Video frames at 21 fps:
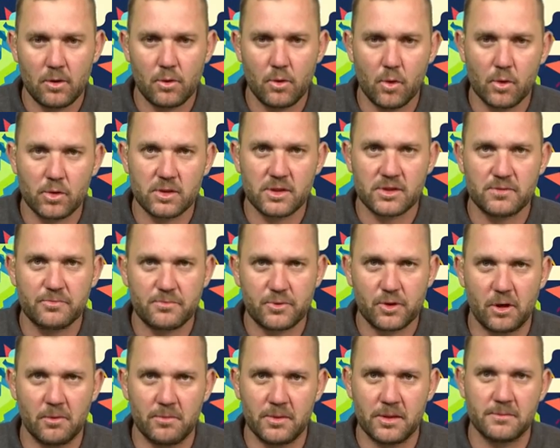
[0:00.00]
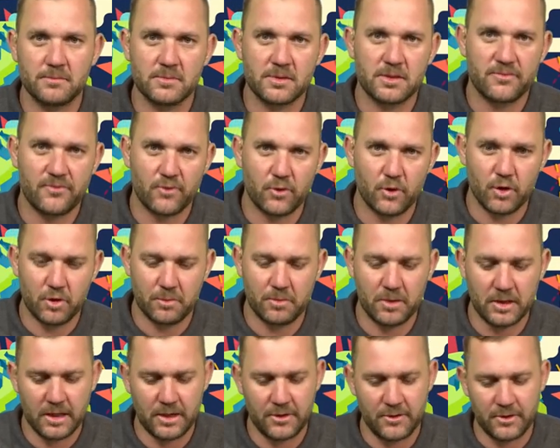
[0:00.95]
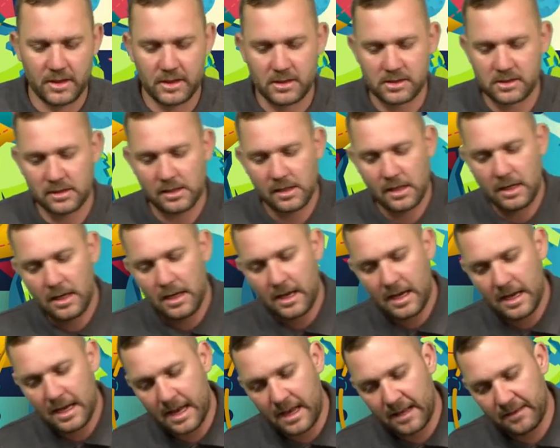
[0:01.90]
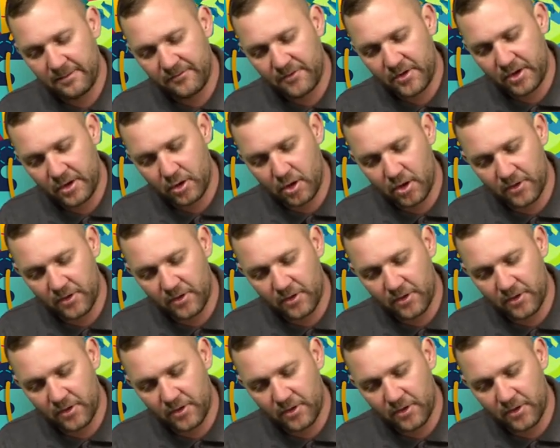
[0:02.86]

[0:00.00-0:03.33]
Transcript: causes problems for urban areas and very